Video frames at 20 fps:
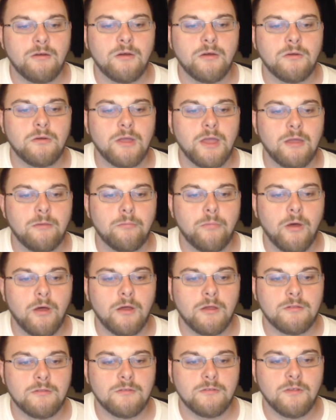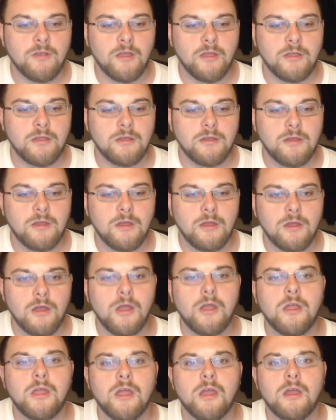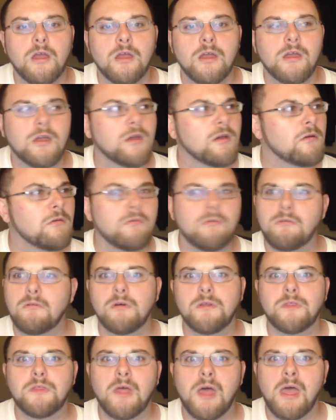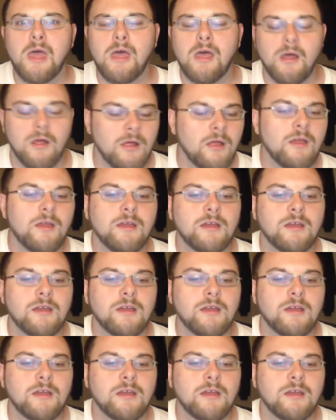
Okay, Bond's like, hey, what the hell?